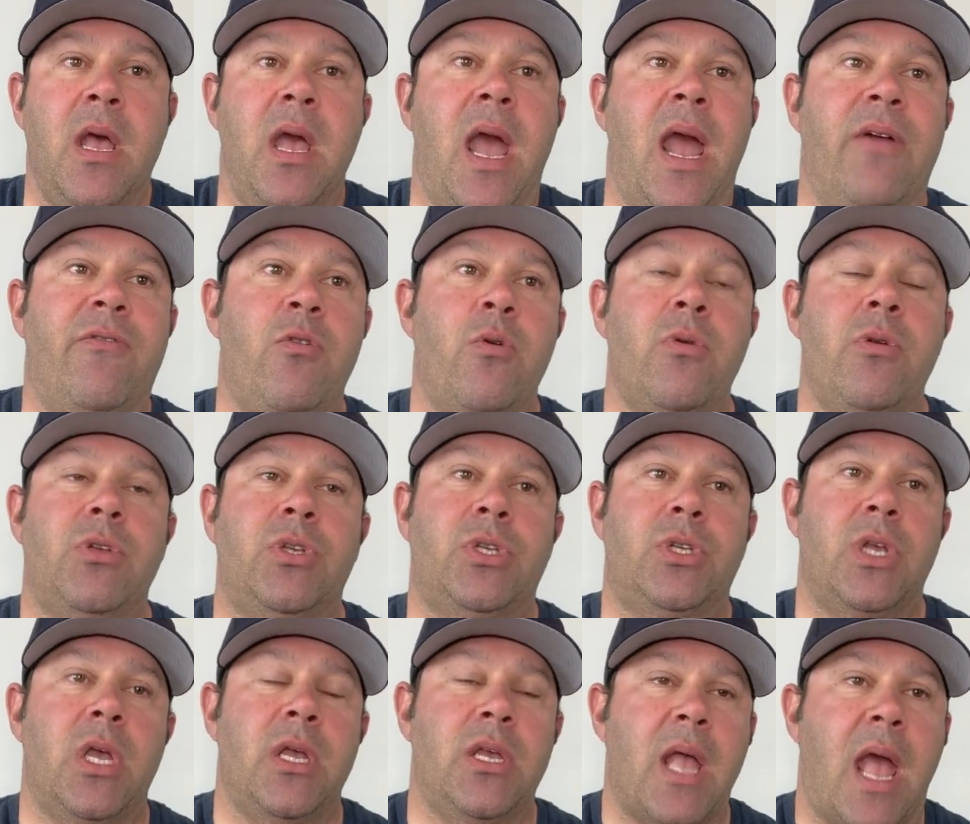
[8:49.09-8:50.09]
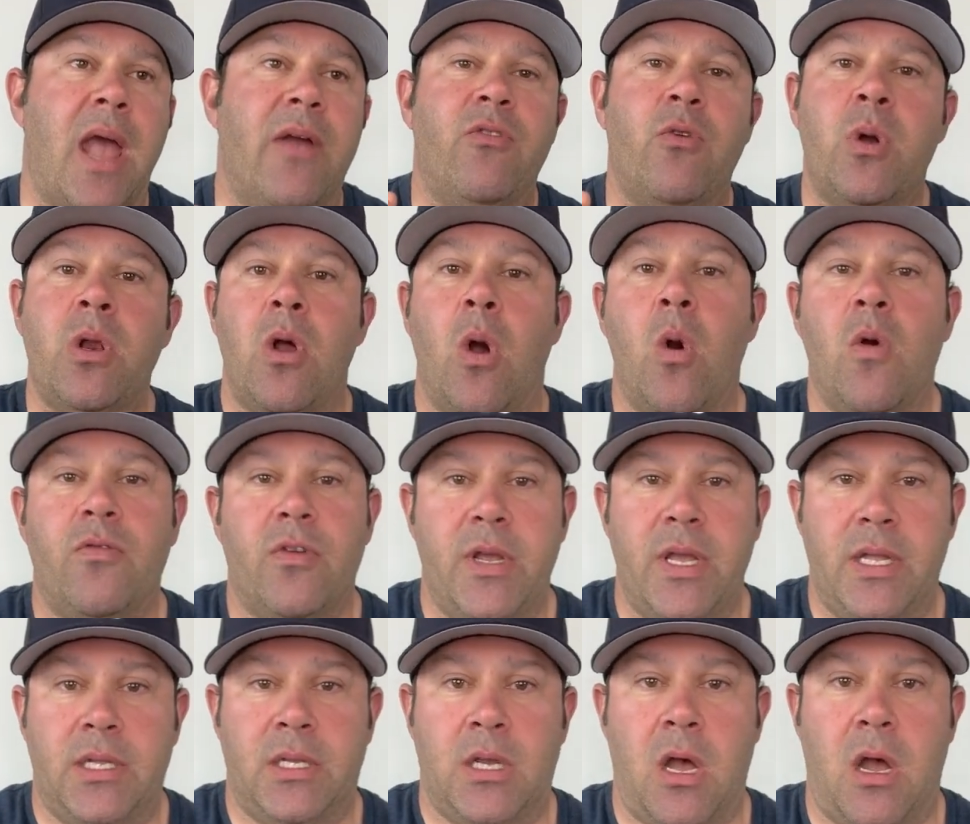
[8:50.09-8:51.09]
Everyone is, everyone
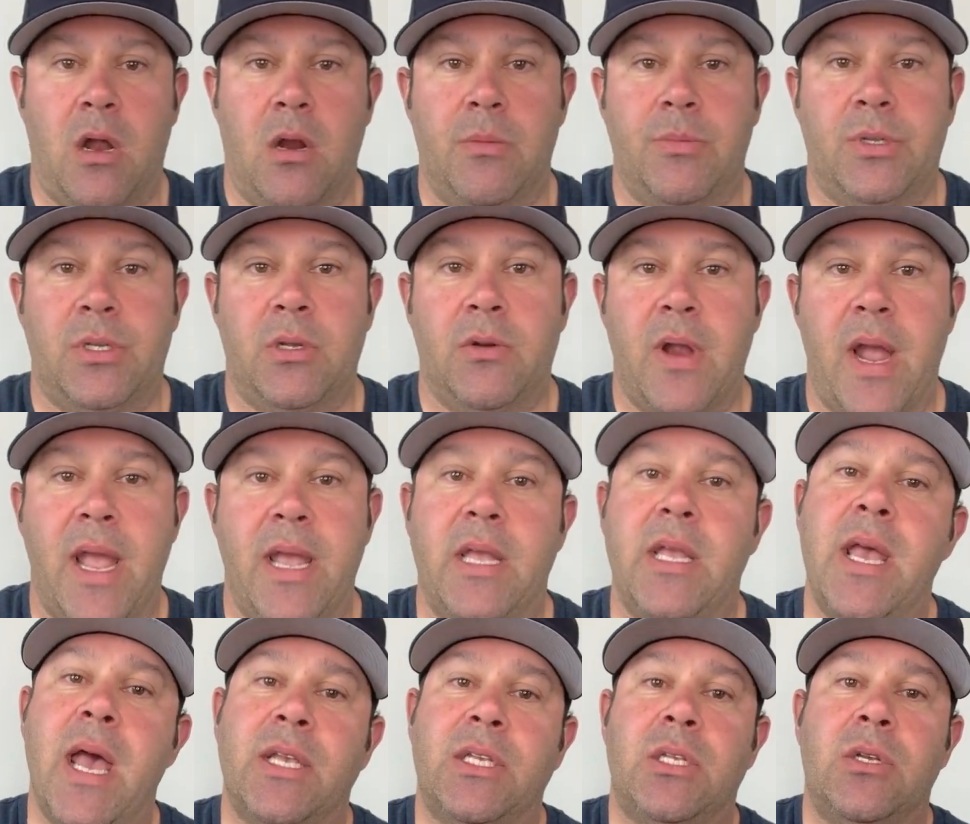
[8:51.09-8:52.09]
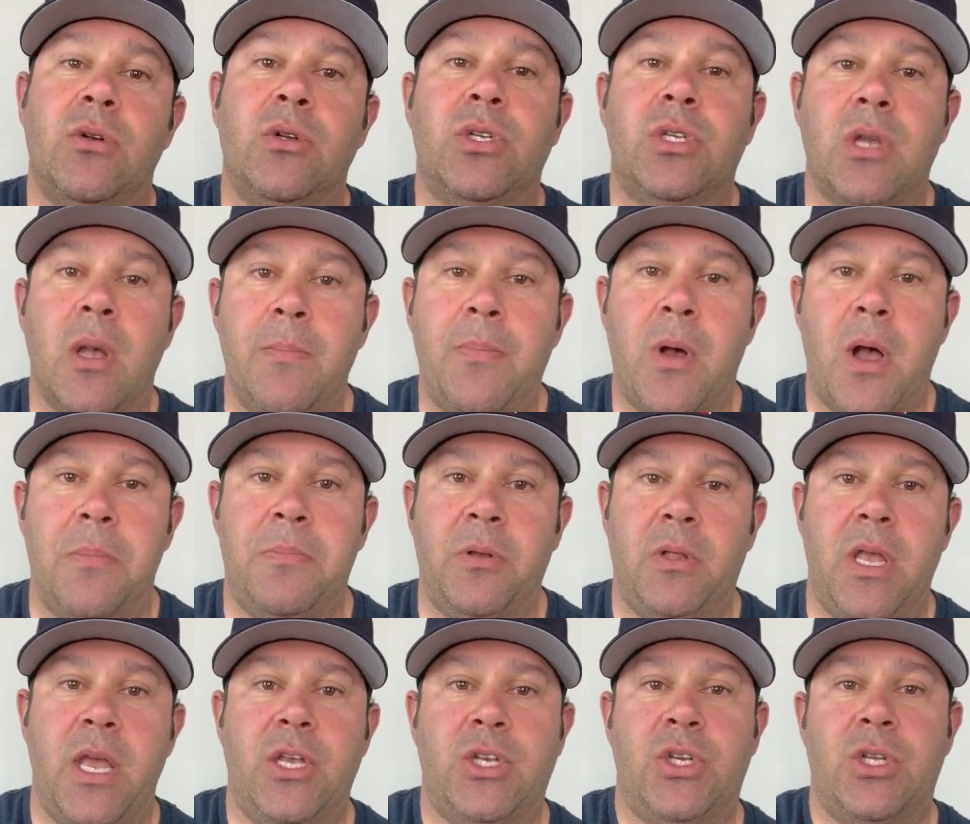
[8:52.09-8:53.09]
overeats carbs, right? Yes, there's some
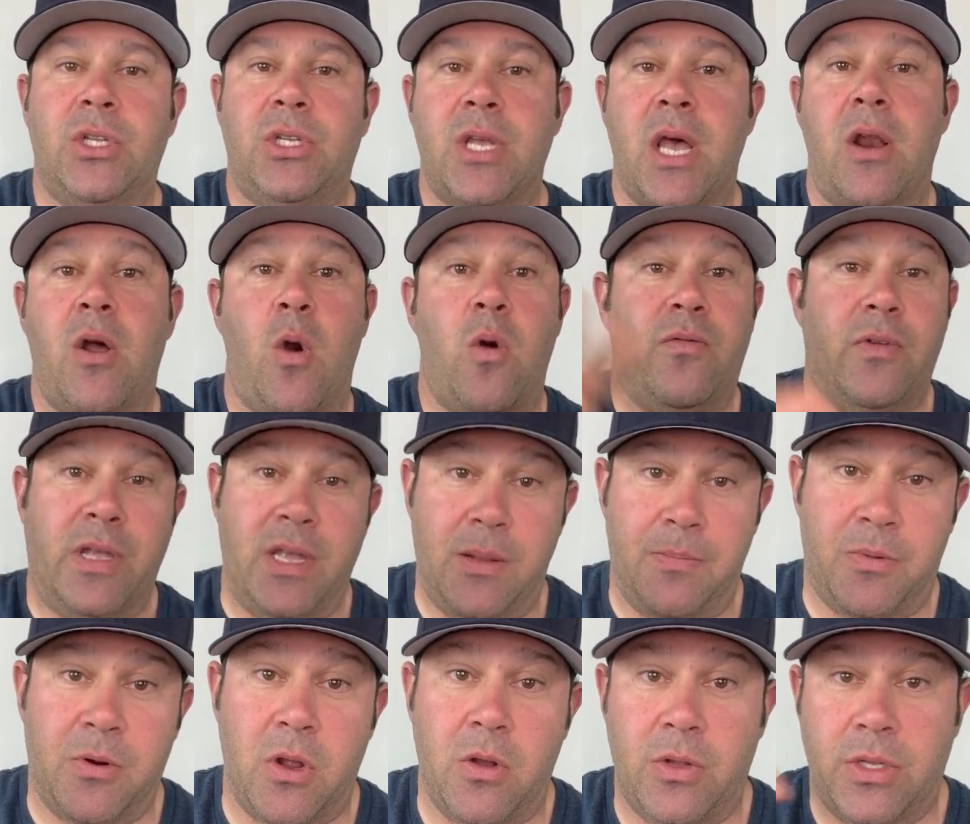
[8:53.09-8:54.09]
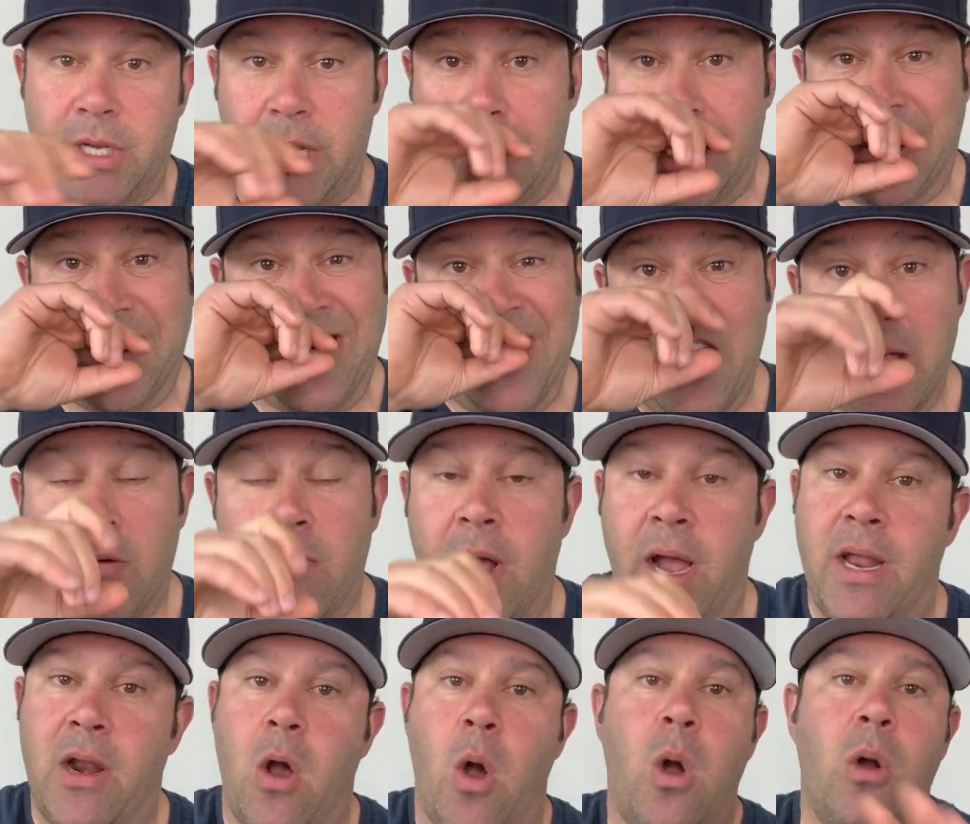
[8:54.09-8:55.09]
populations that overeat protein,
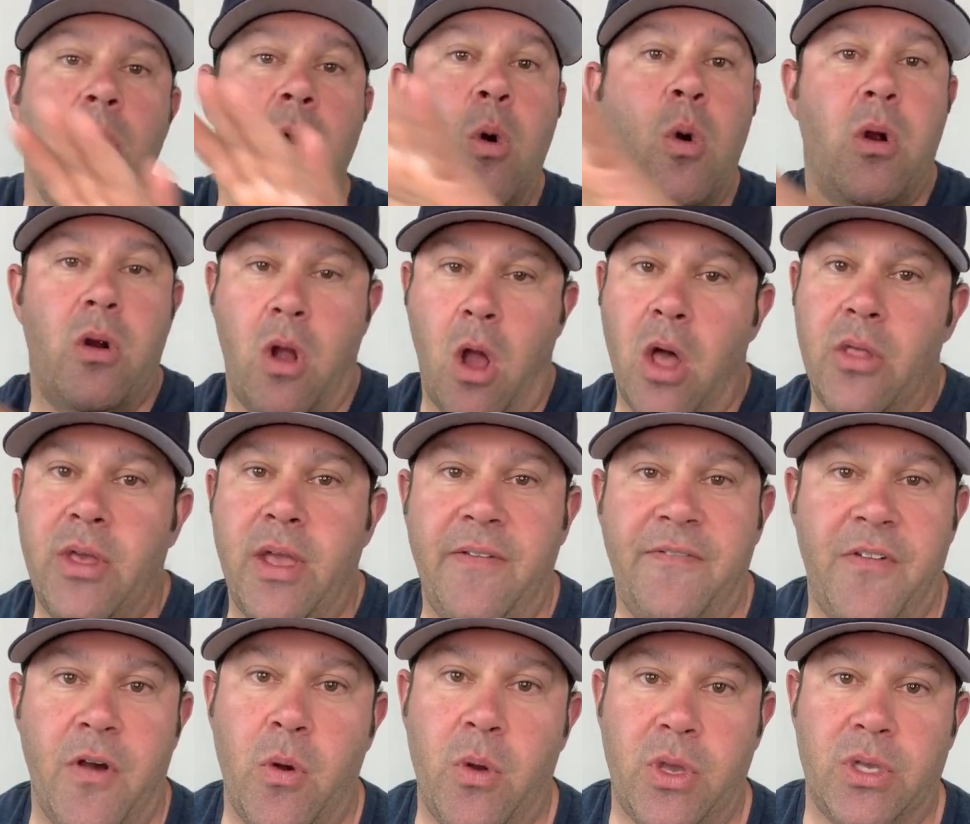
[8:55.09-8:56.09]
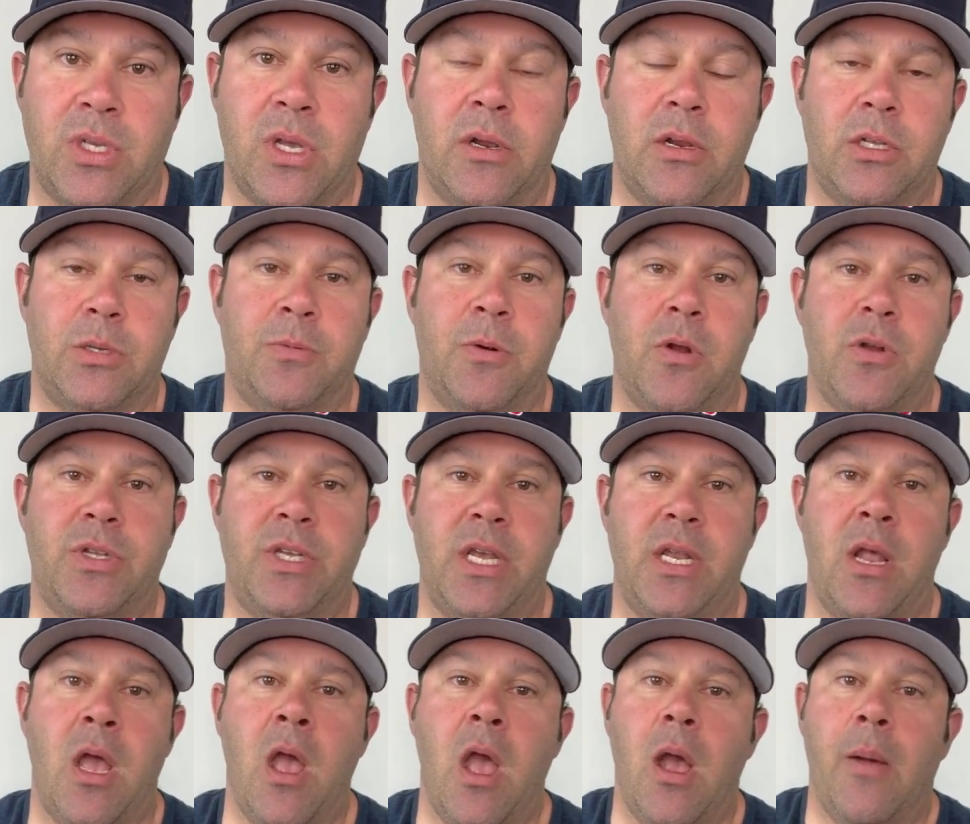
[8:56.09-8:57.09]
right? Or, or all they focus on is protein.